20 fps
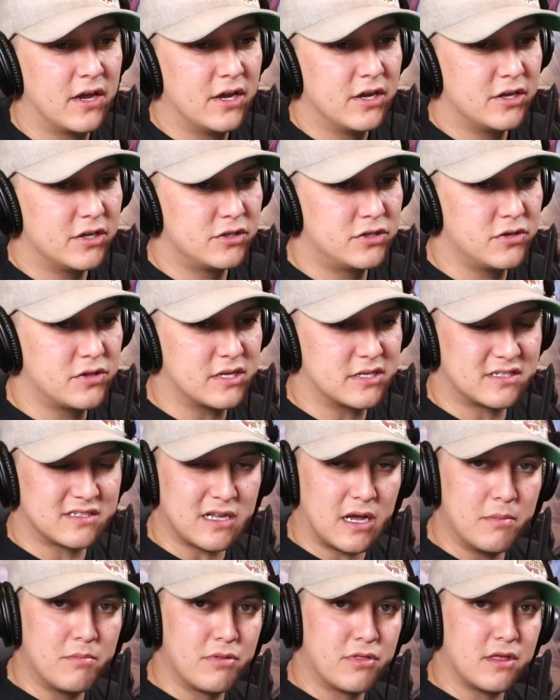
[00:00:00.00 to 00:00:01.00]
Do the
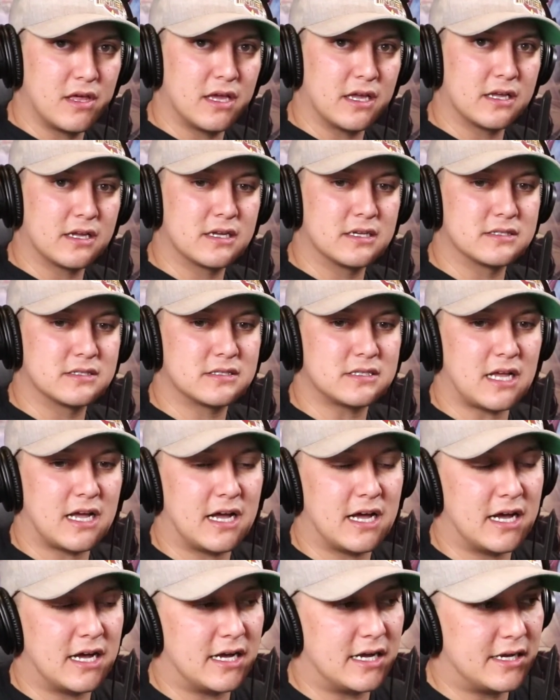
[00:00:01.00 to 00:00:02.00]
sub thing because
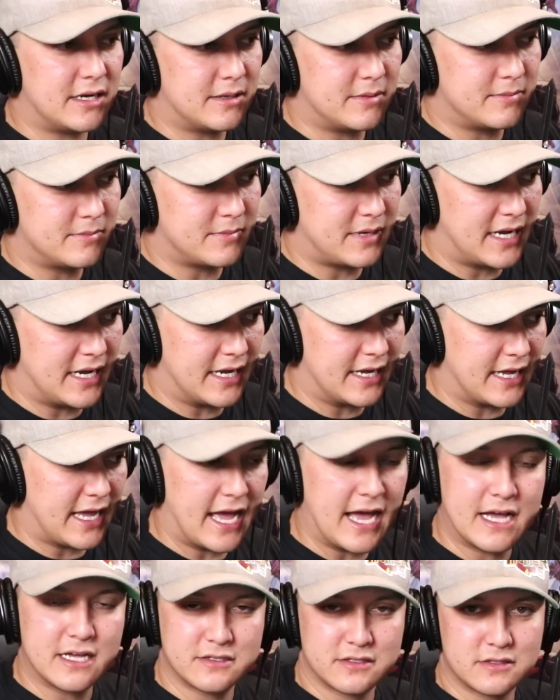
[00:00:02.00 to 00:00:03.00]
I
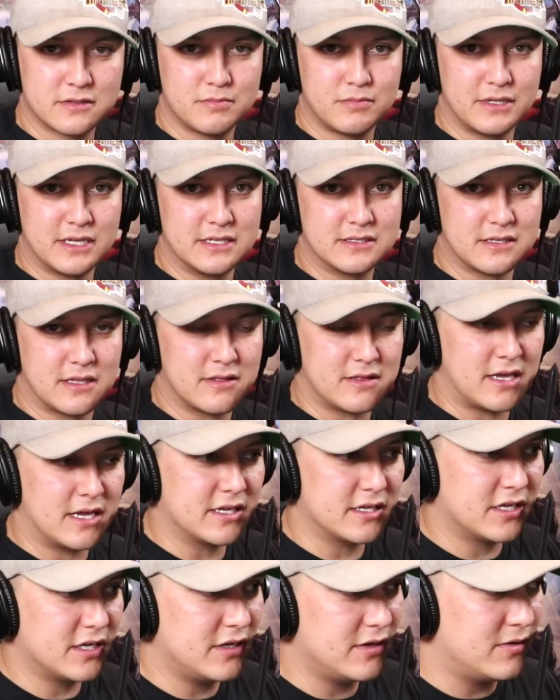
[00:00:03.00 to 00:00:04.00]
asked, please and thank
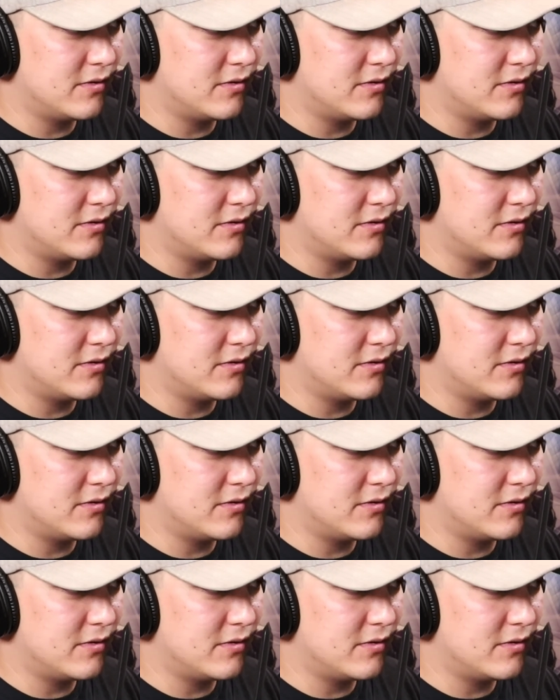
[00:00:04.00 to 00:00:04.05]
you.